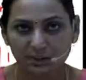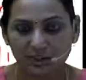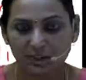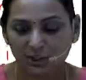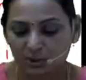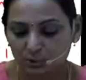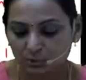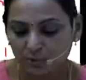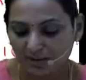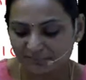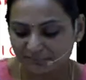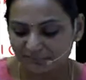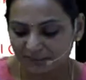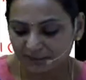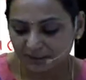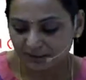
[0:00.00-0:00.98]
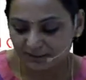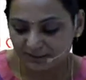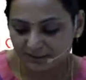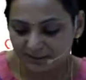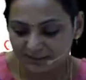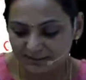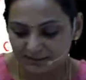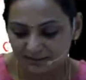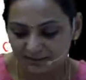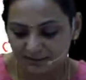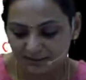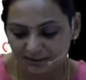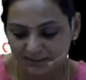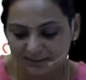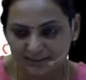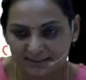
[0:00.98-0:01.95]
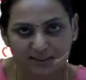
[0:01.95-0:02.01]
So I have increased the
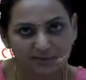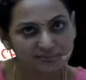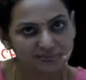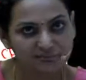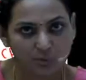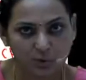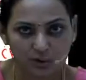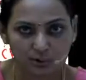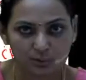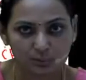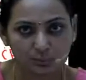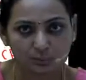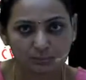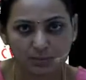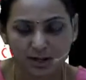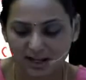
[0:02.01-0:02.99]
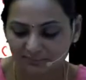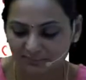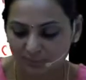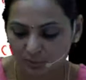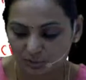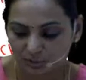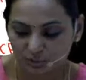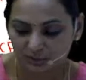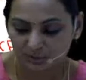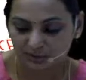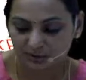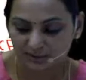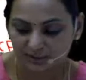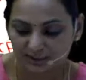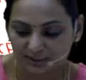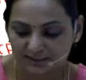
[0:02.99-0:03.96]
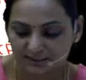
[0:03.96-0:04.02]
ECF volume. I have also
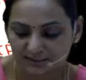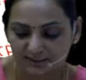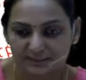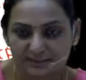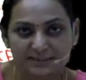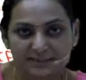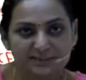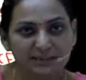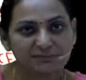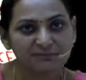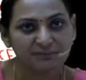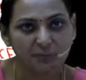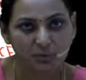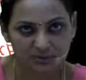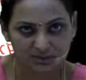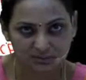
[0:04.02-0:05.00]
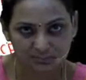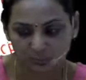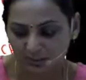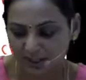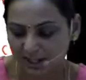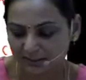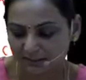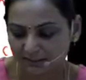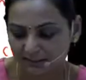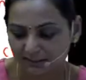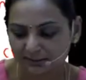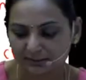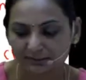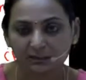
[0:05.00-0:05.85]
increased the ECF osmolarity.